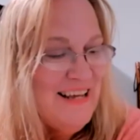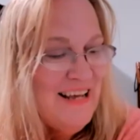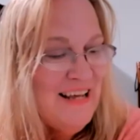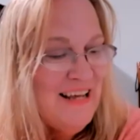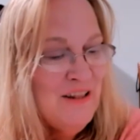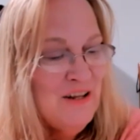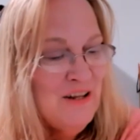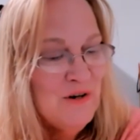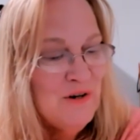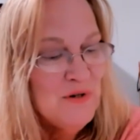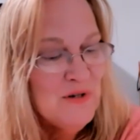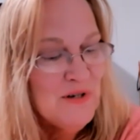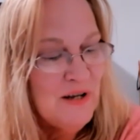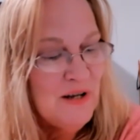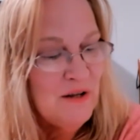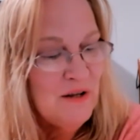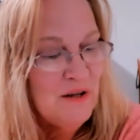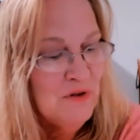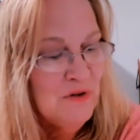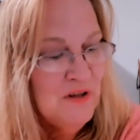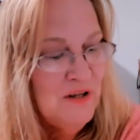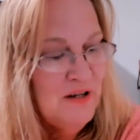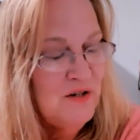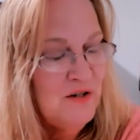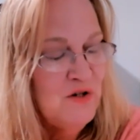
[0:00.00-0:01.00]
There's other
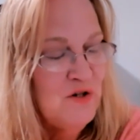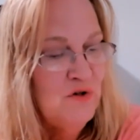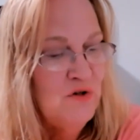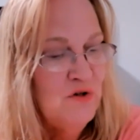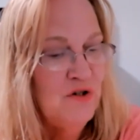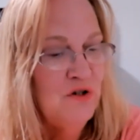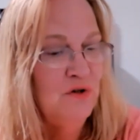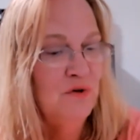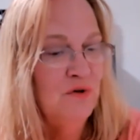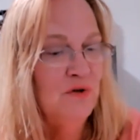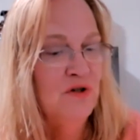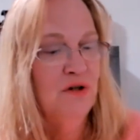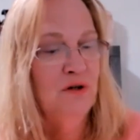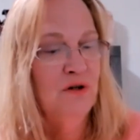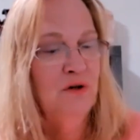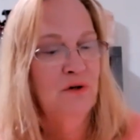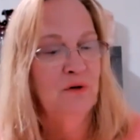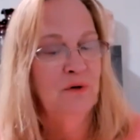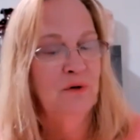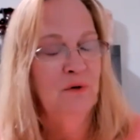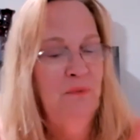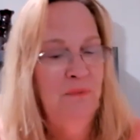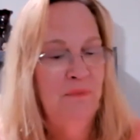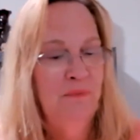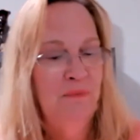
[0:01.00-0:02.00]
things you do
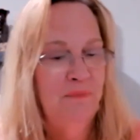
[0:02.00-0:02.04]
too.